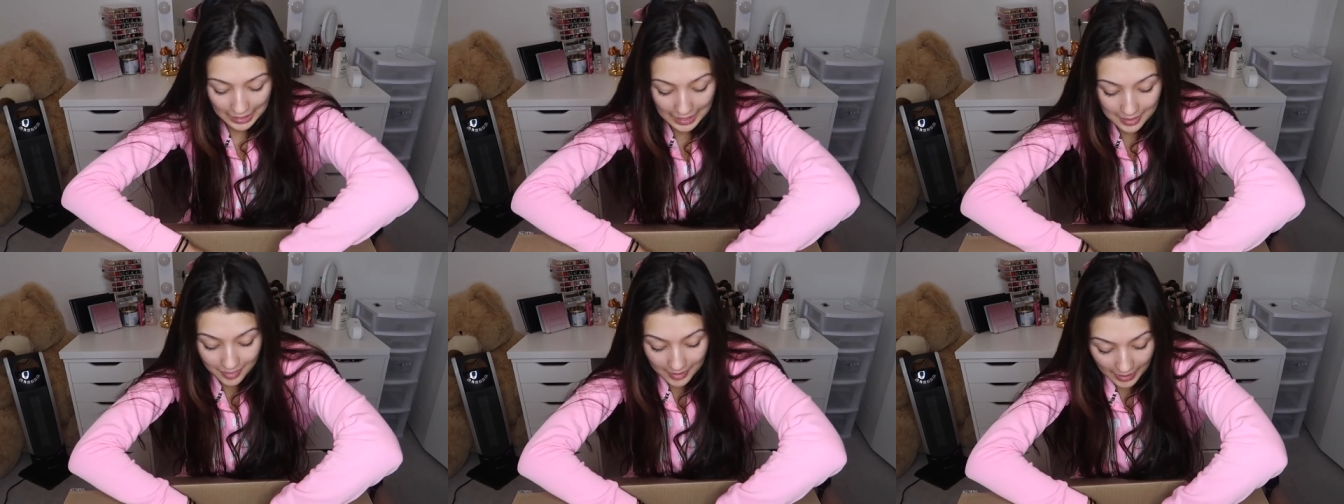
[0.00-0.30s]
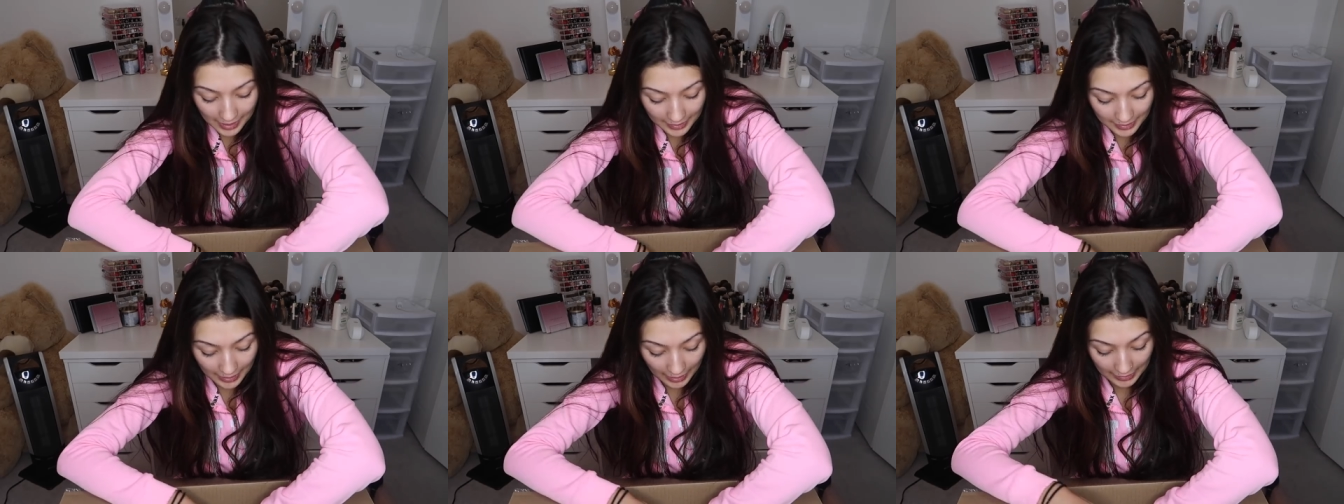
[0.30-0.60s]
And
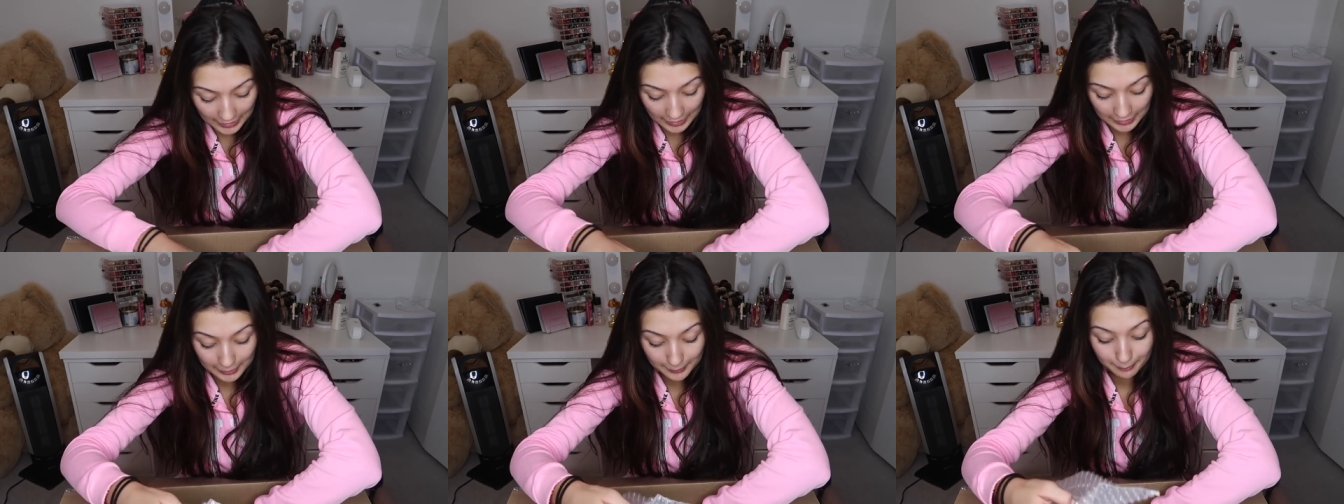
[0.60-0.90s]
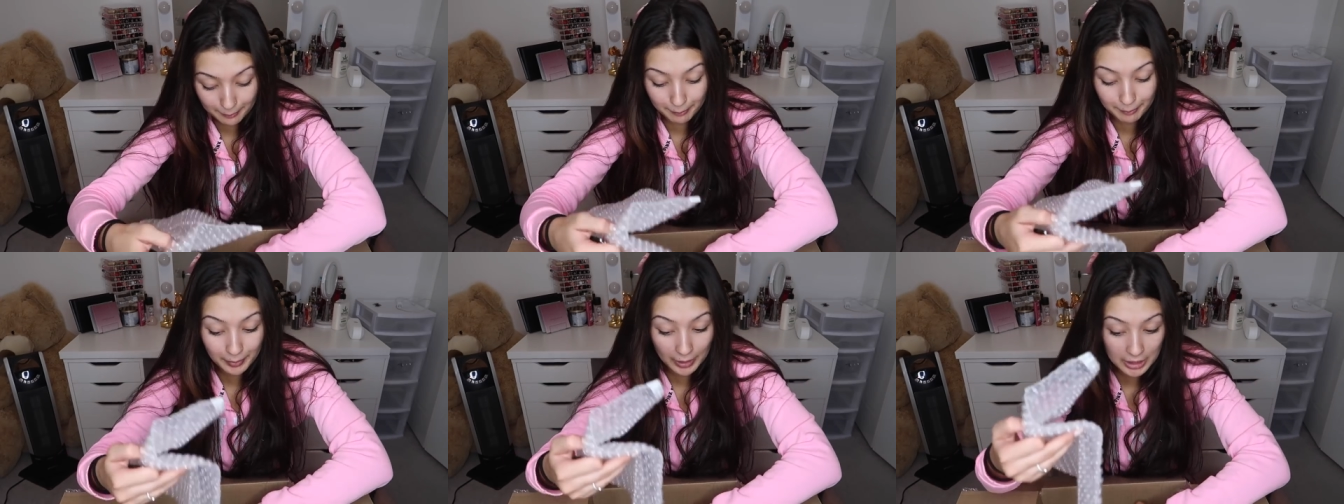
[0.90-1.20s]
then I got
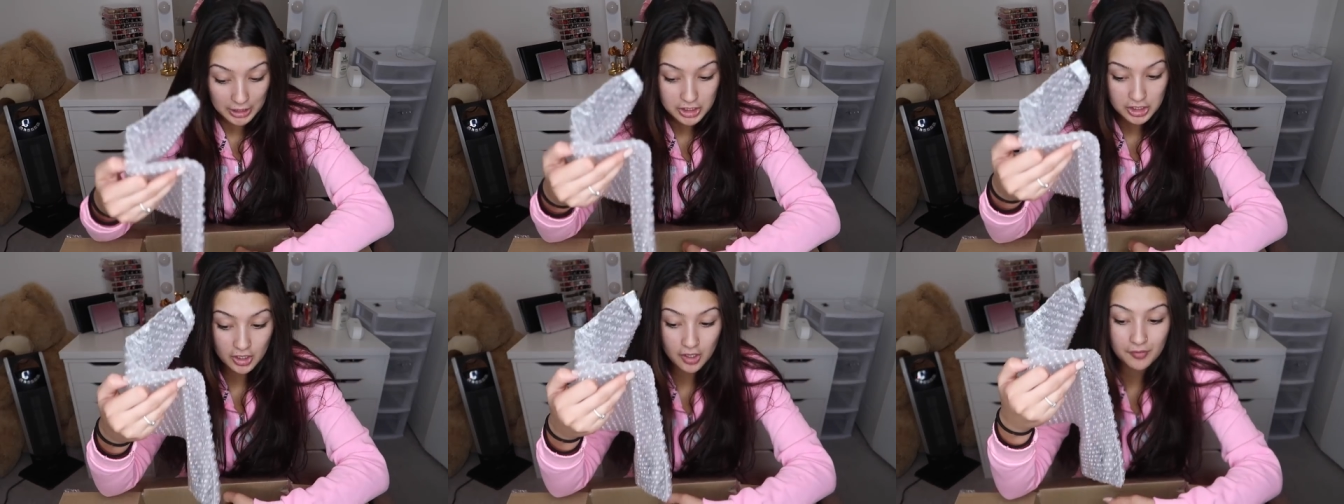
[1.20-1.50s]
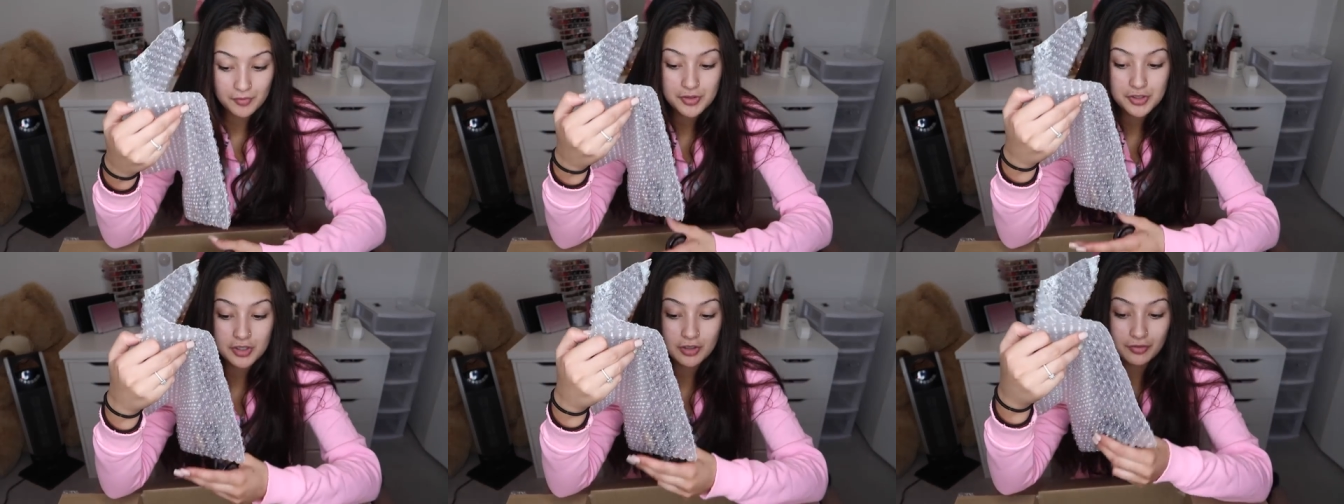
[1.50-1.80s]
a bunch
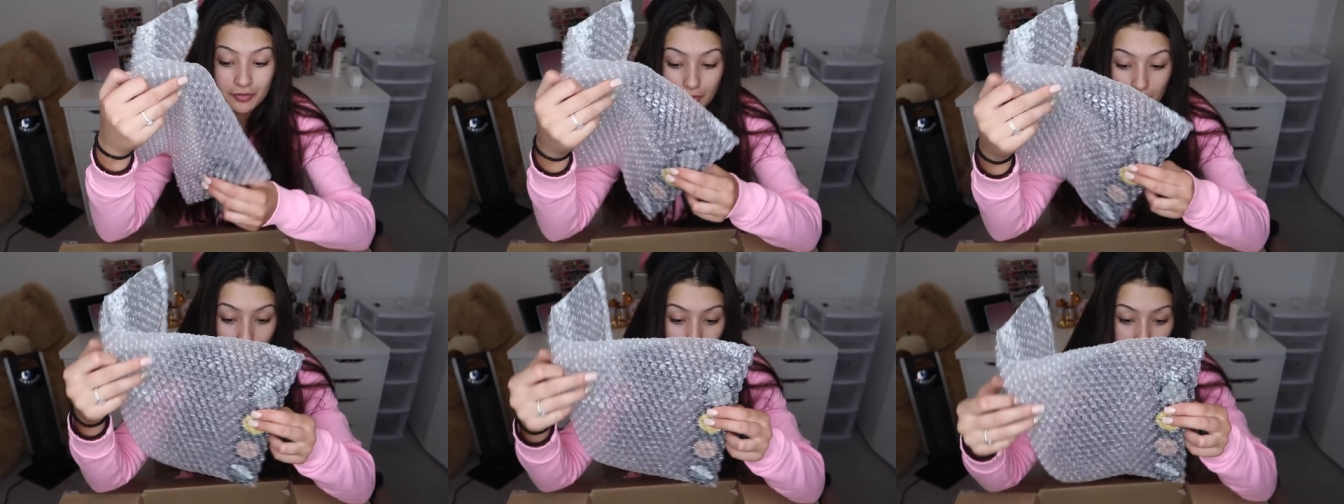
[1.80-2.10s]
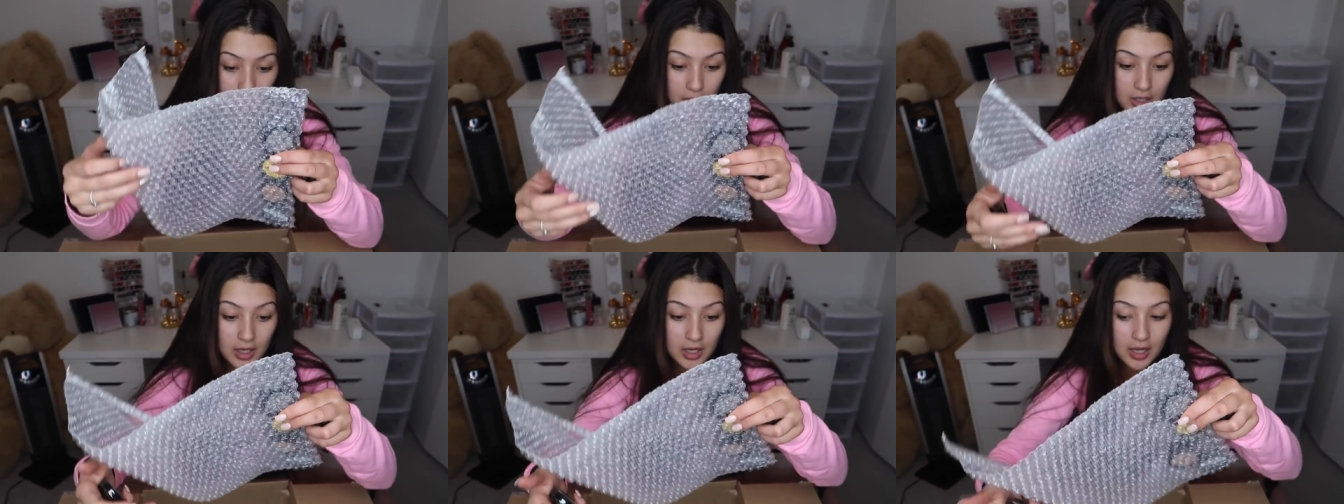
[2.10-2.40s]
of
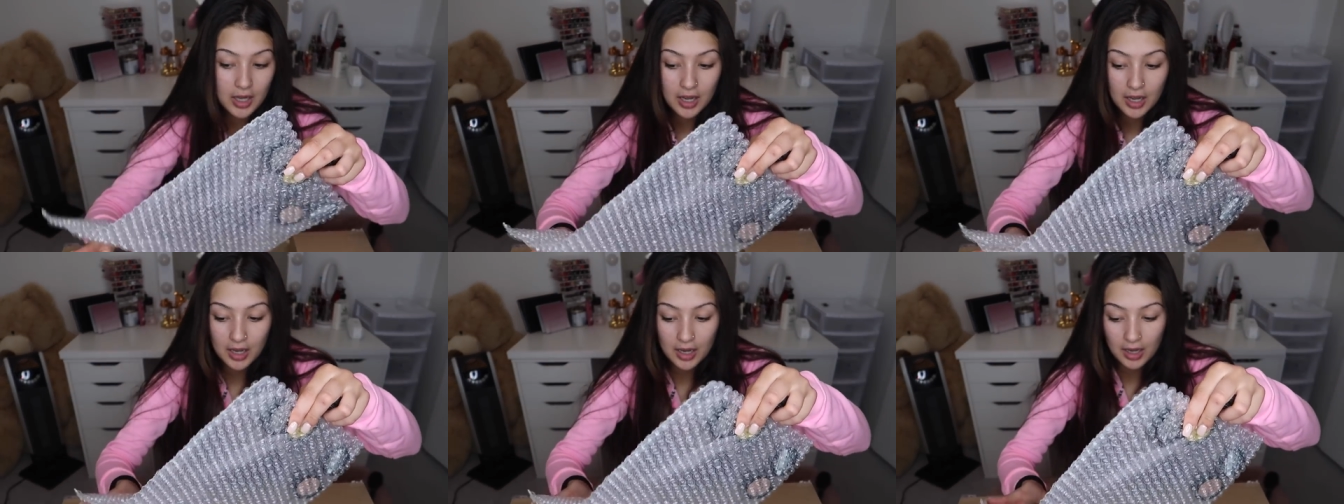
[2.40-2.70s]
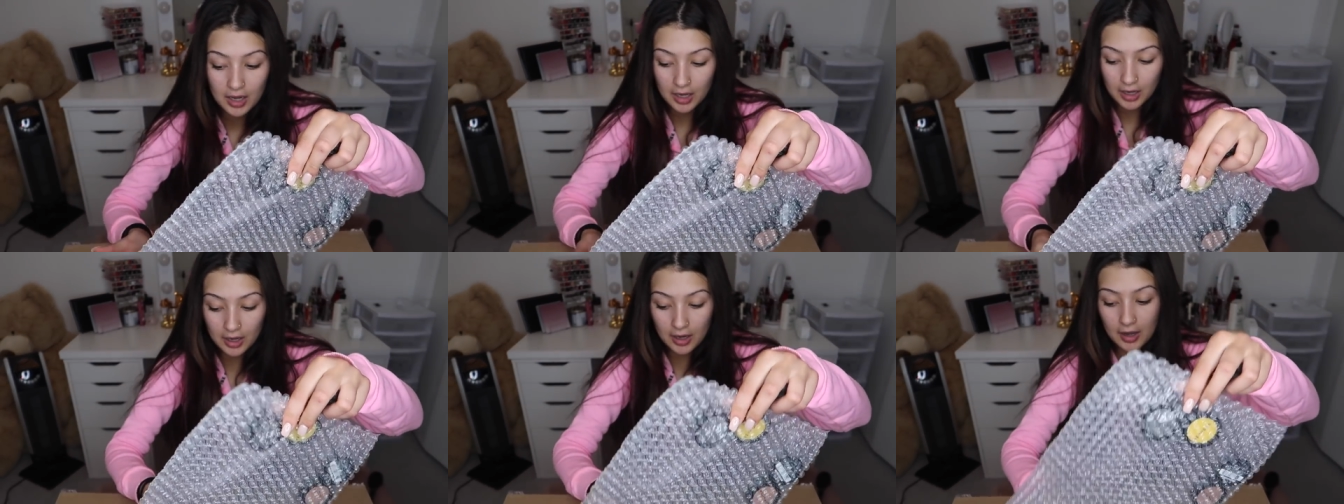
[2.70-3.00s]
Sephora
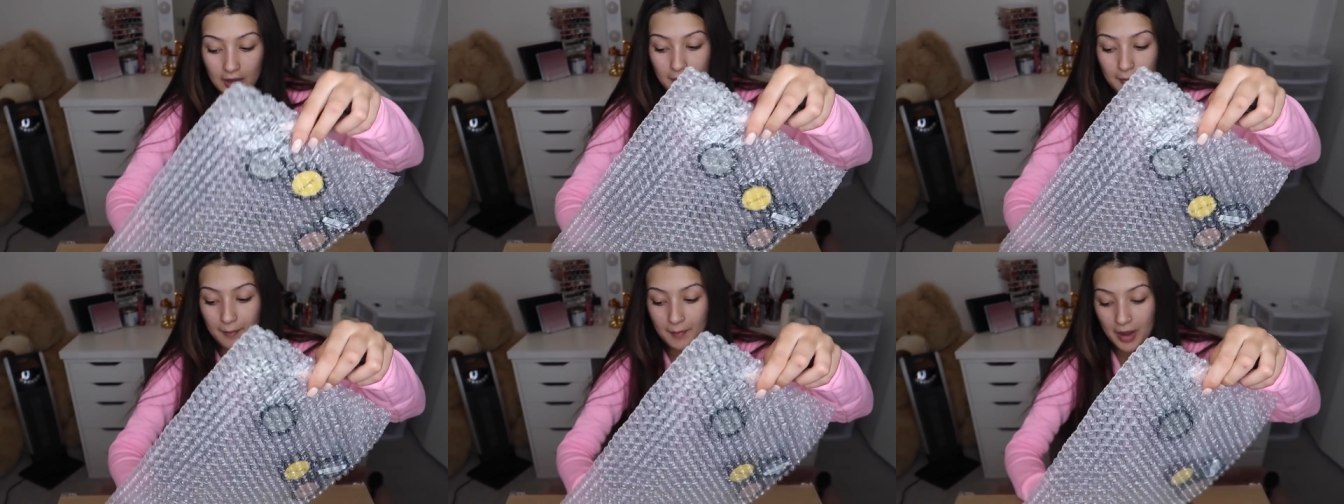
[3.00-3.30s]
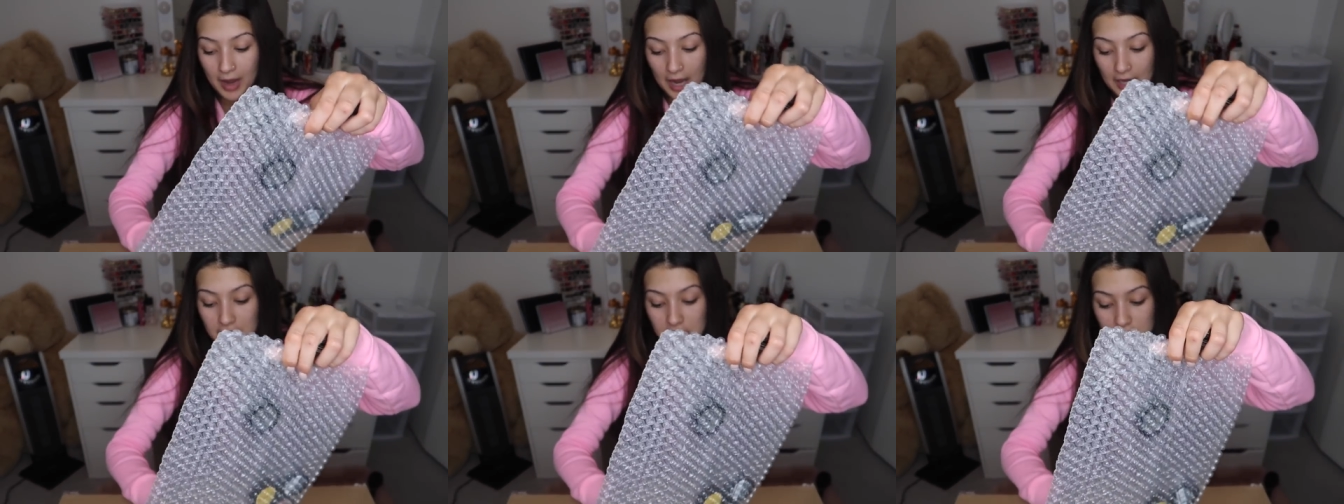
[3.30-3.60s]
um,
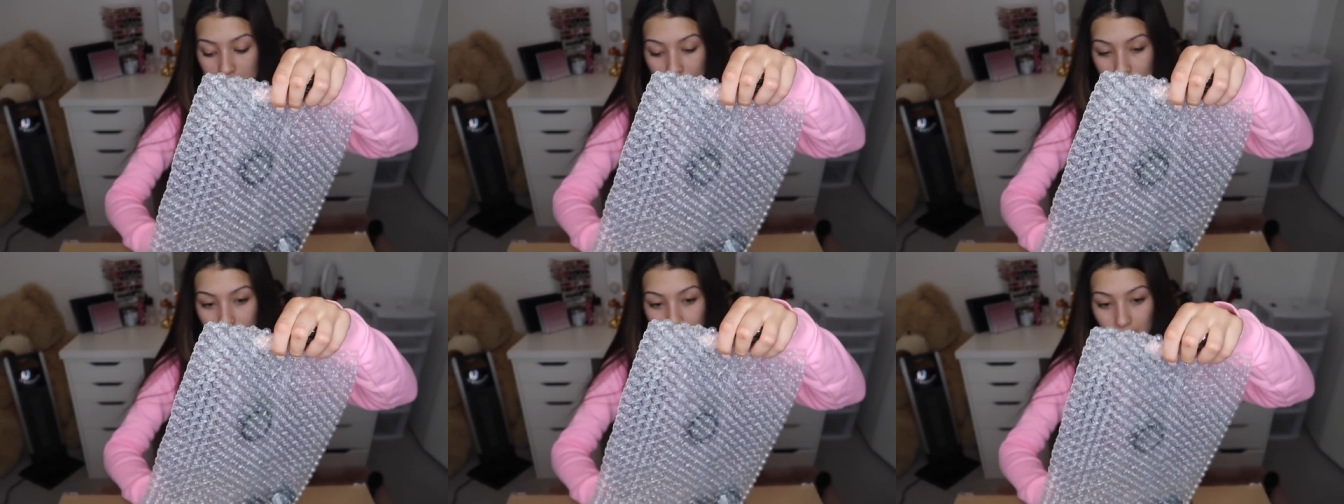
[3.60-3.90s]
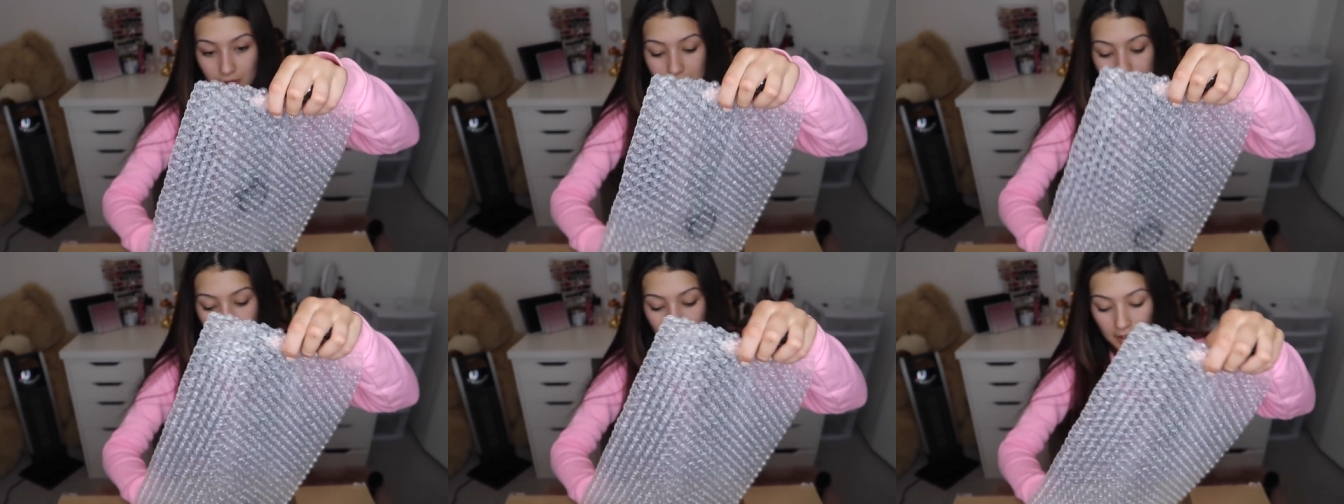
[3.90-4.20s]
eyeshadows.